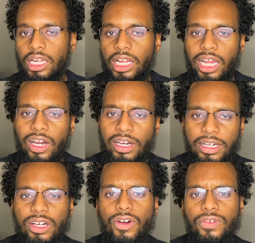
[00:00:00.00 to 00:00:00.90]
how
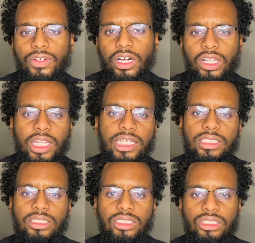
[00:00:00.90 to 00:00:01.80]
I overall
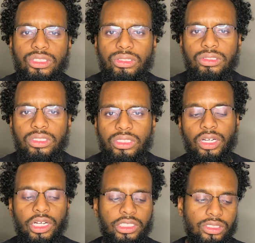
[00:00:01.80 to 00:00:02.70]
liked the shoe.
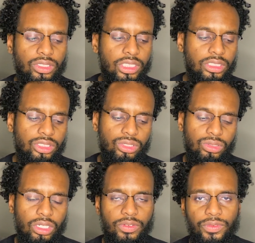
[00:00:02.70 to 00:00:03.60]
Alright, so this
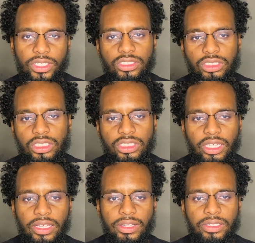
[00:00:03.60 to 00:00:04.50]
shoe originally
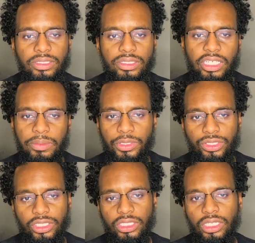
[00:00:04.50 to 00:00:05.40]

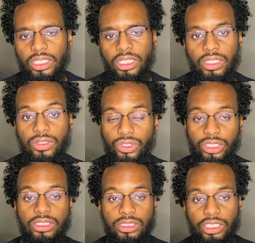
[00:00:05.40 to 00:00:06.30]
debuted, or
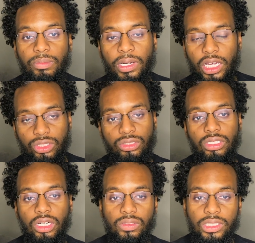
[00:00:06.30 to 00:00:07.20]
the sneaker model
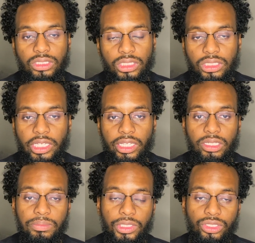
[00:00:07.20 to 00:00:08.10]
originally
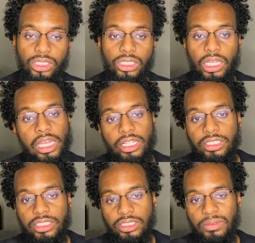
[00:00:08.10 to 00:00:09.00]
debuted in
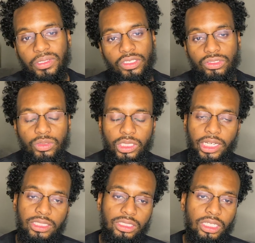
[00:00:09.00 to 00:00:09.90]
December of
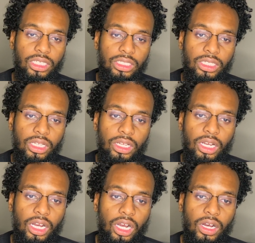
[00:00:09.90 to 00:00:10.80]
2019,
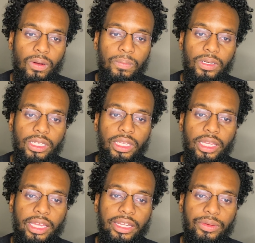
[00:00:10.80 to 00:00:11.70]

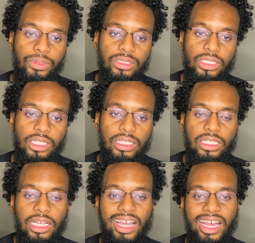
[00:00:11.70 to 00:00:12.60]
and it was in
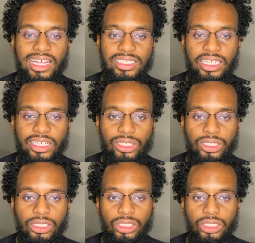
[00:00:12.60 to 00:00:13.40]
the Azel.